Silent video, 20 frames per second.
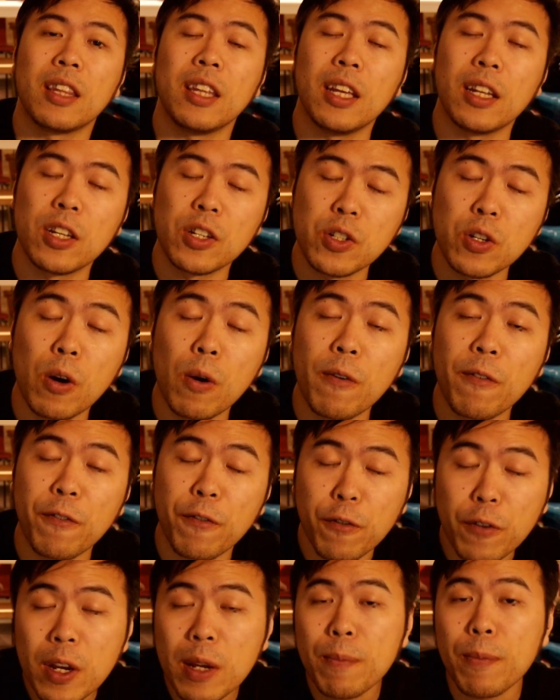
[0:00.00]
The additional
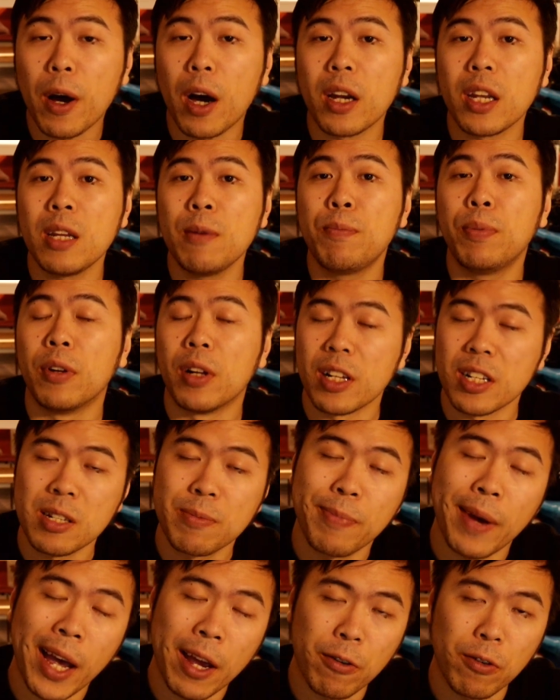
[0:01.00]
Free Body plus
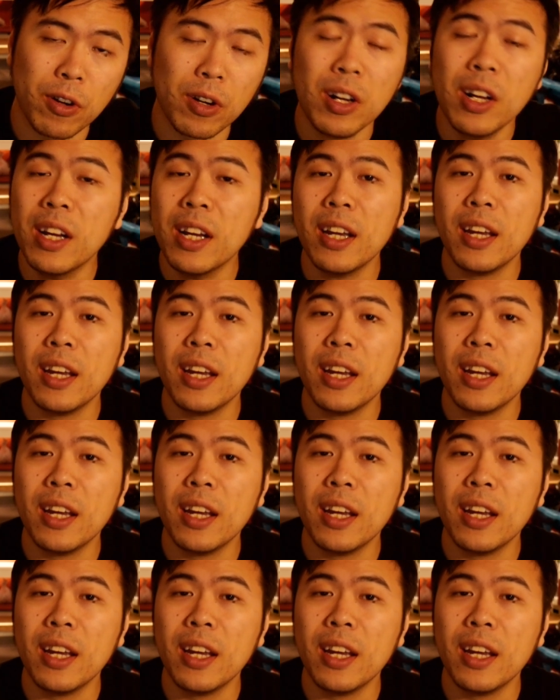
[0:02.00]
Spiral